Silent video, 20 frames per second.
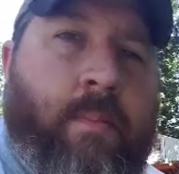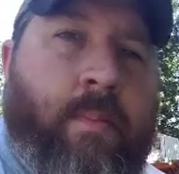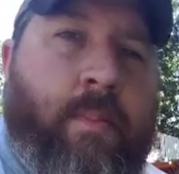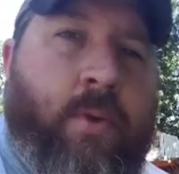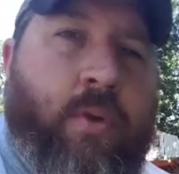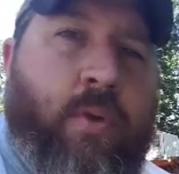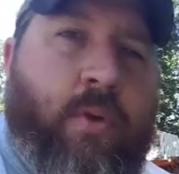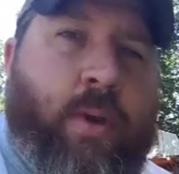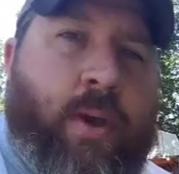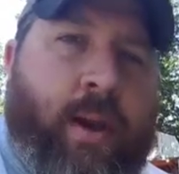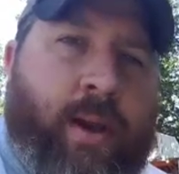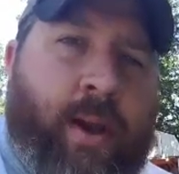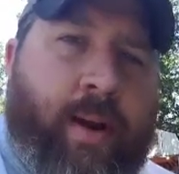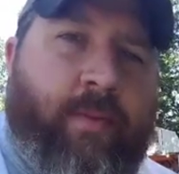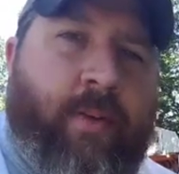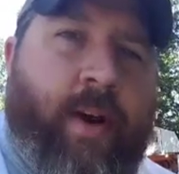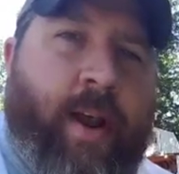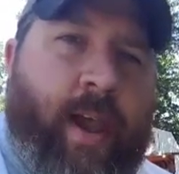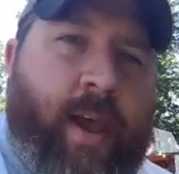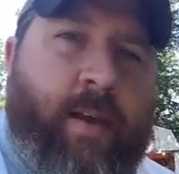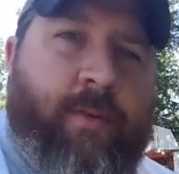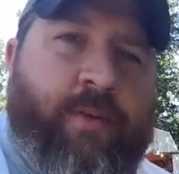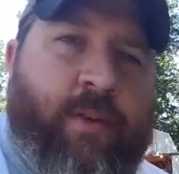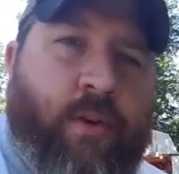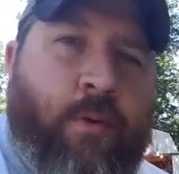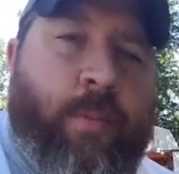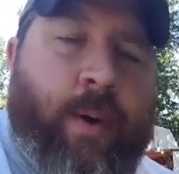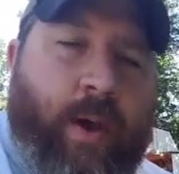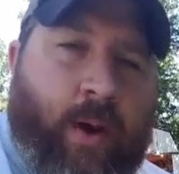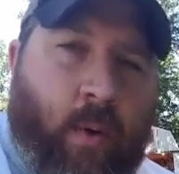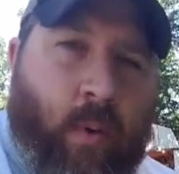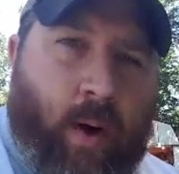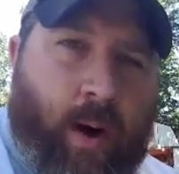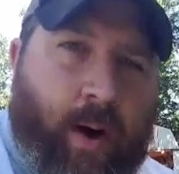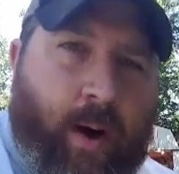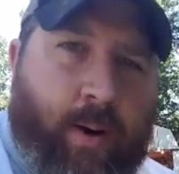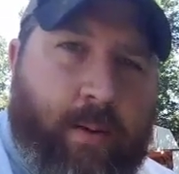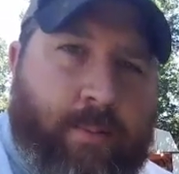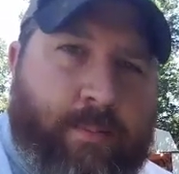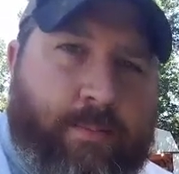You can never have too big a
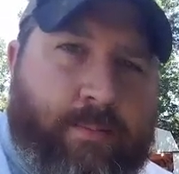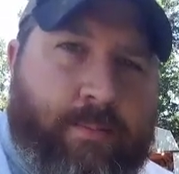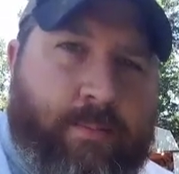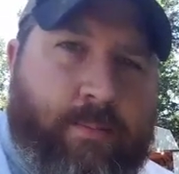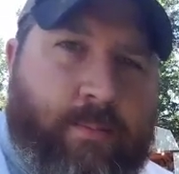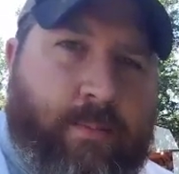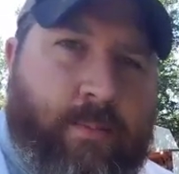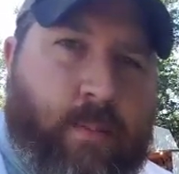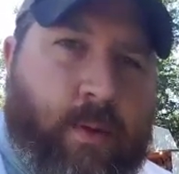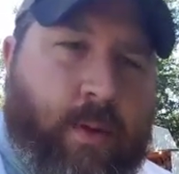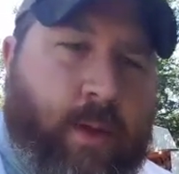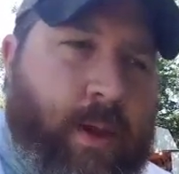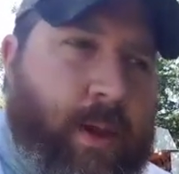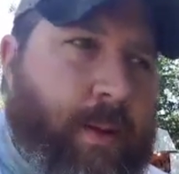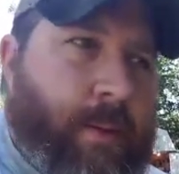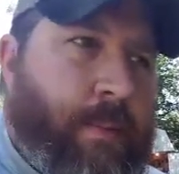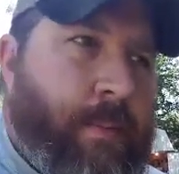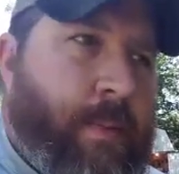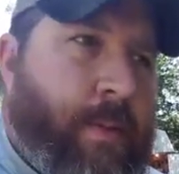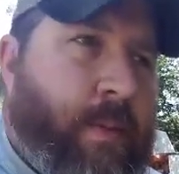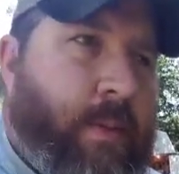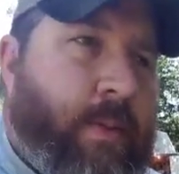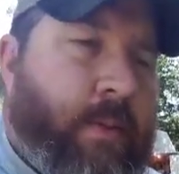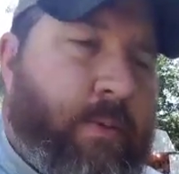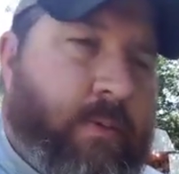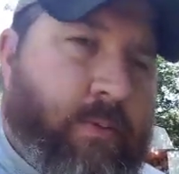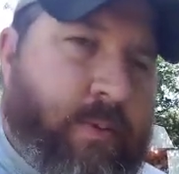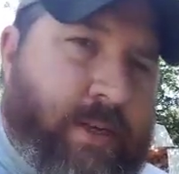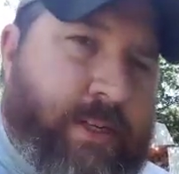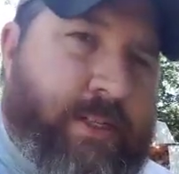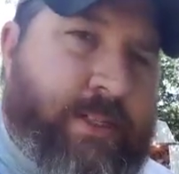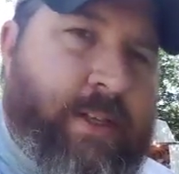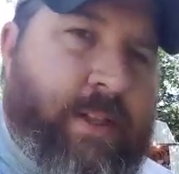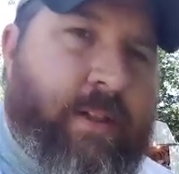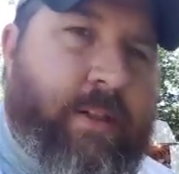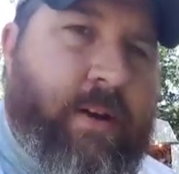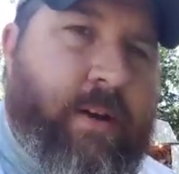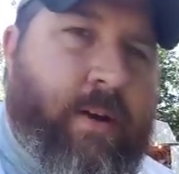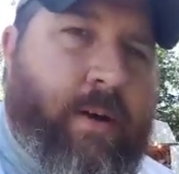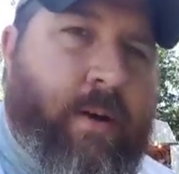wire, okay? The reason
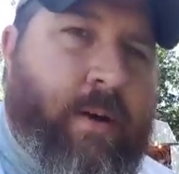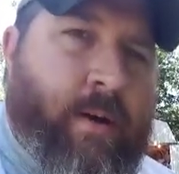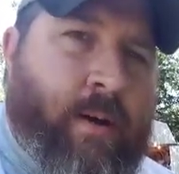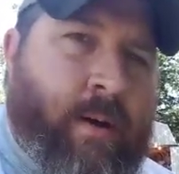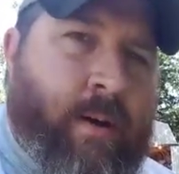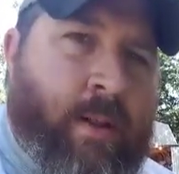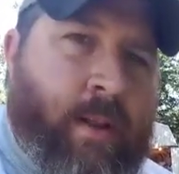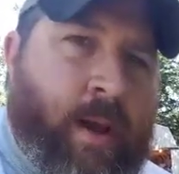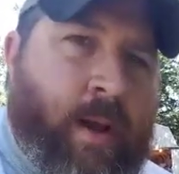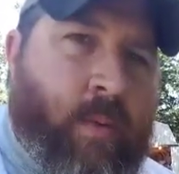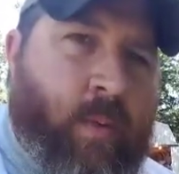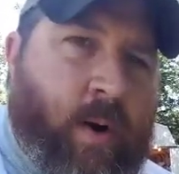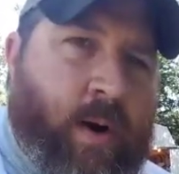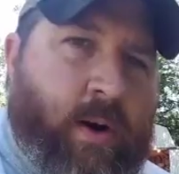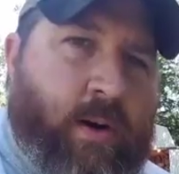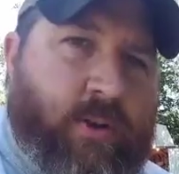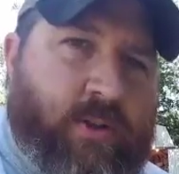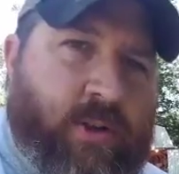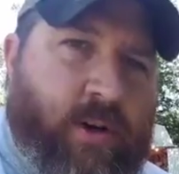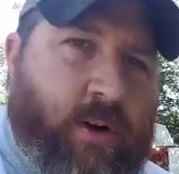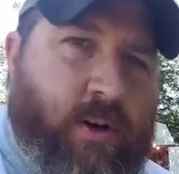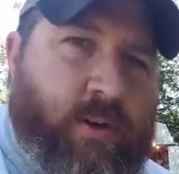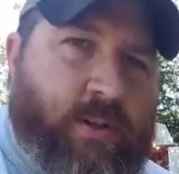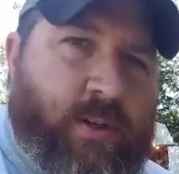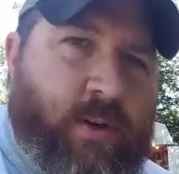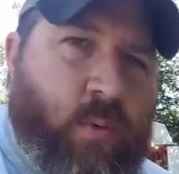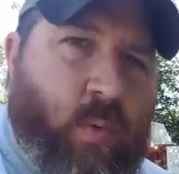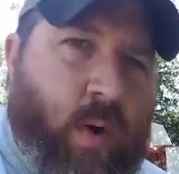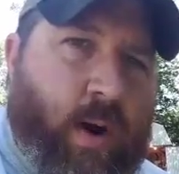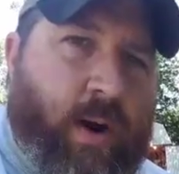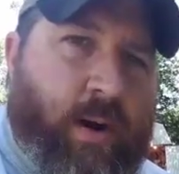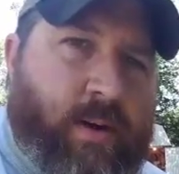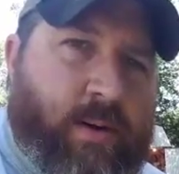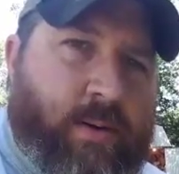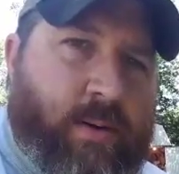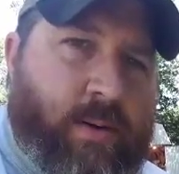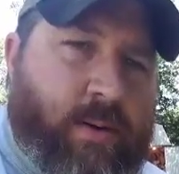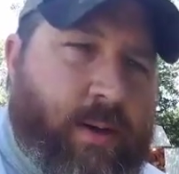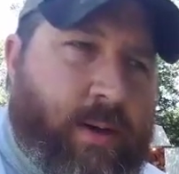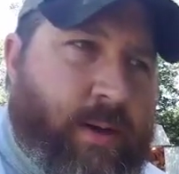there are online wire charts and
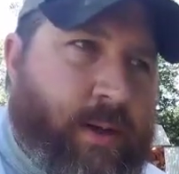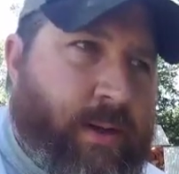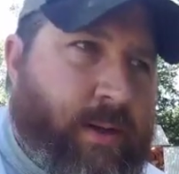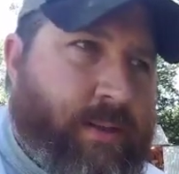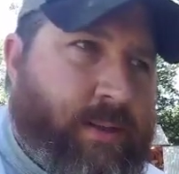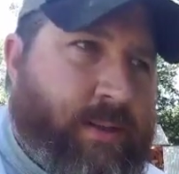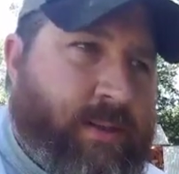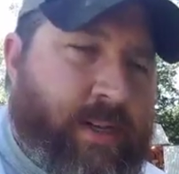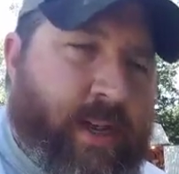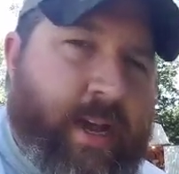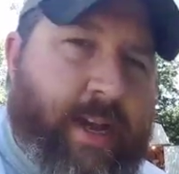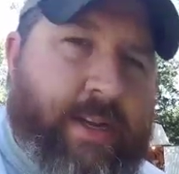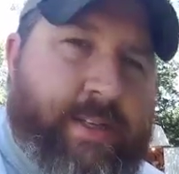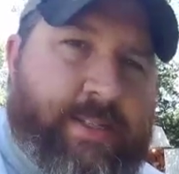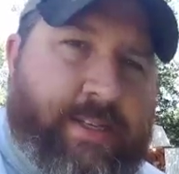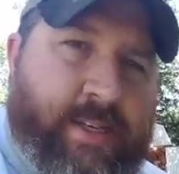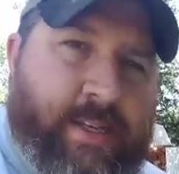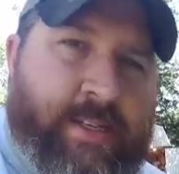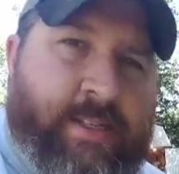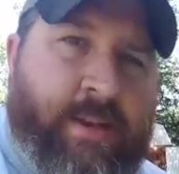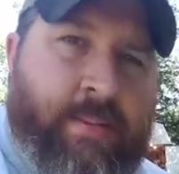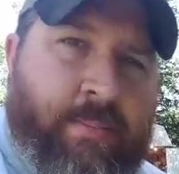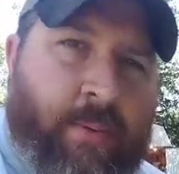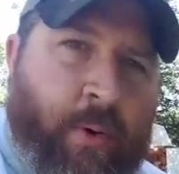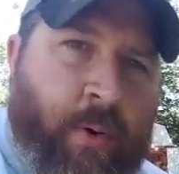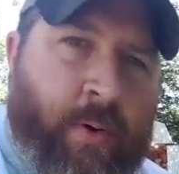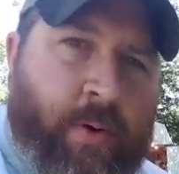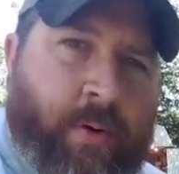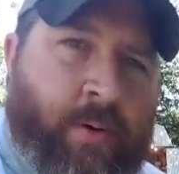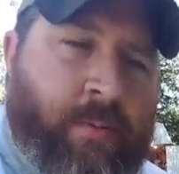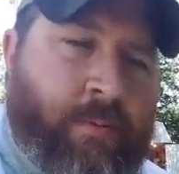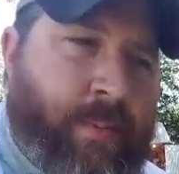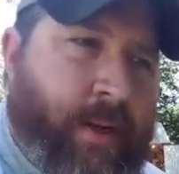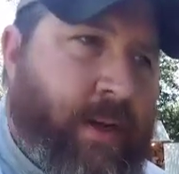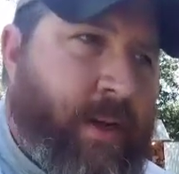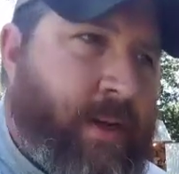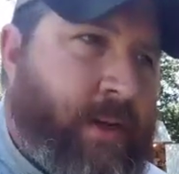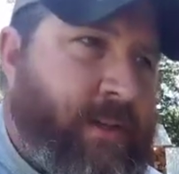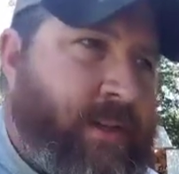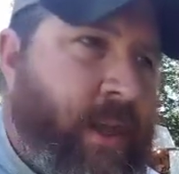wire size is important
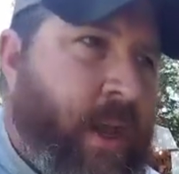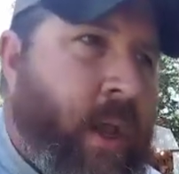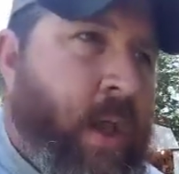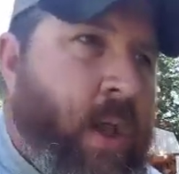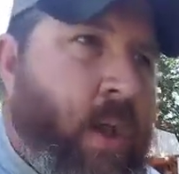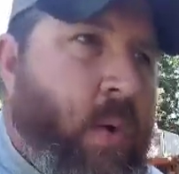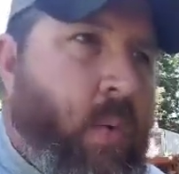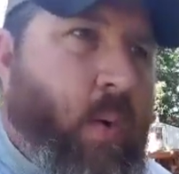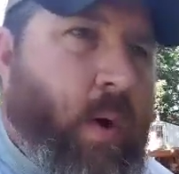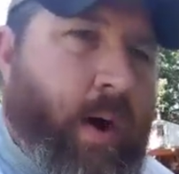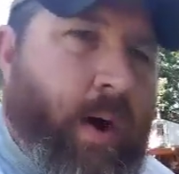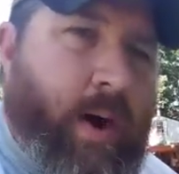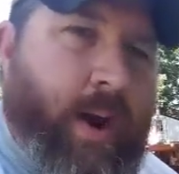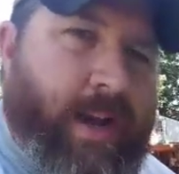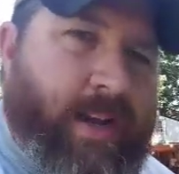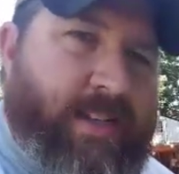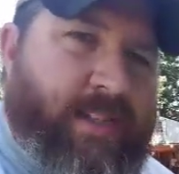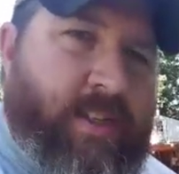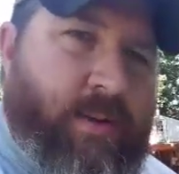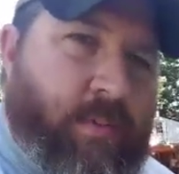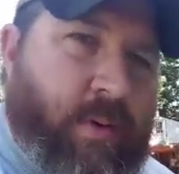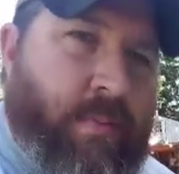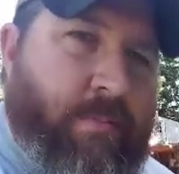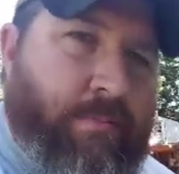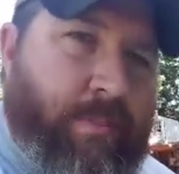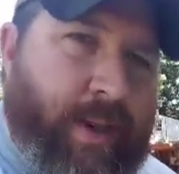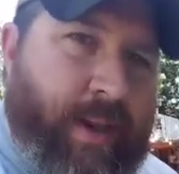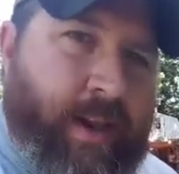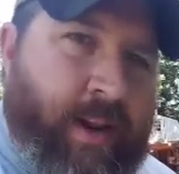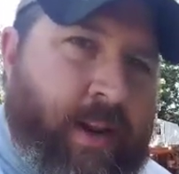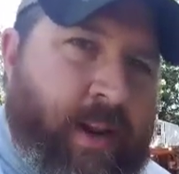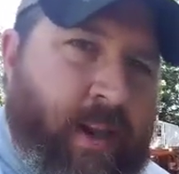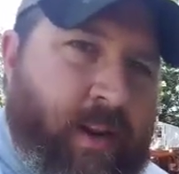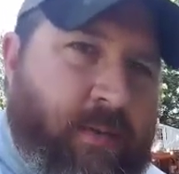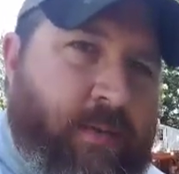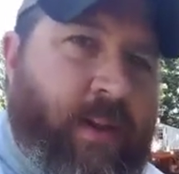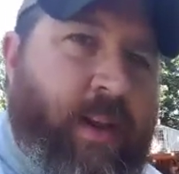because wire has to be big enough to